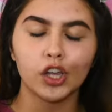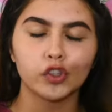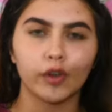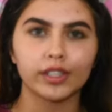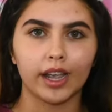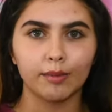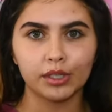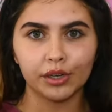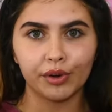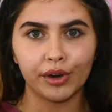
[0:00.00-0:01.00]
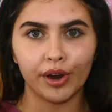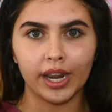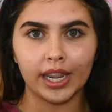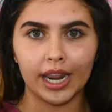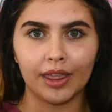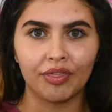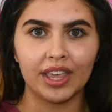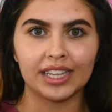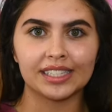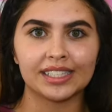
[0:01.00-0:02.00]
so I was like, I'm just gonna recreate it in
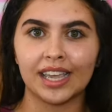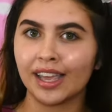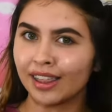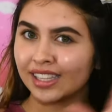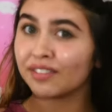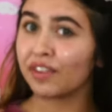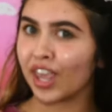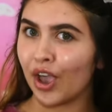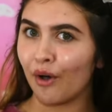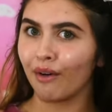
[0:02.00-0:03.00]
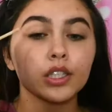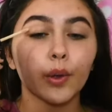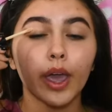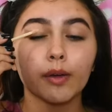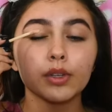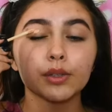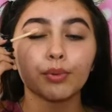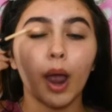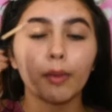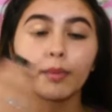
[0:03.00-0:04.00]
this this video. So I am just
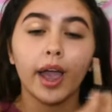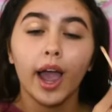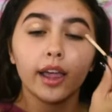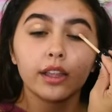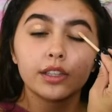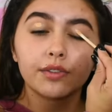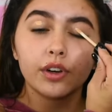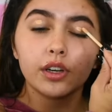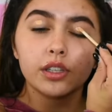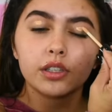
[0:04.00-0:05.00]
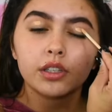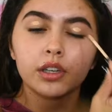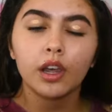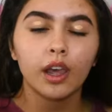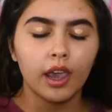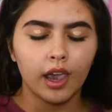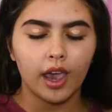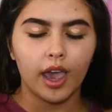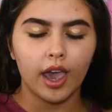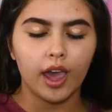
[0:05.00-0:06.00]
priming my eyelids first,
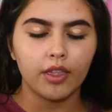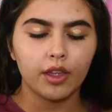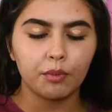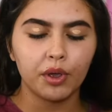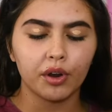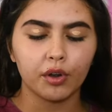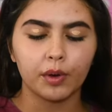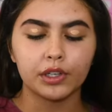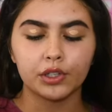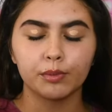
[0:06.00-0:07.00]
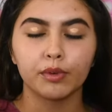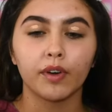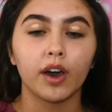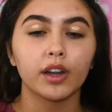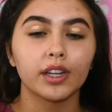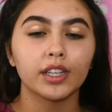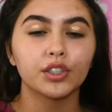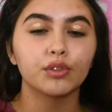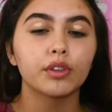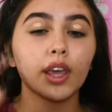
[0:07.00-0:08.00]
and then we are going to move on
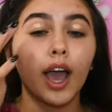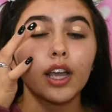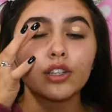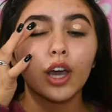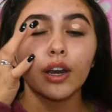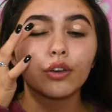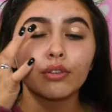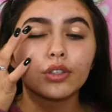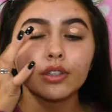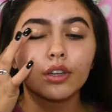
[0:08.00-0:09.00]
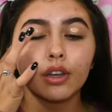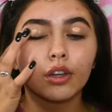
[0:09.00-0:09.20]
into the eyeshadows.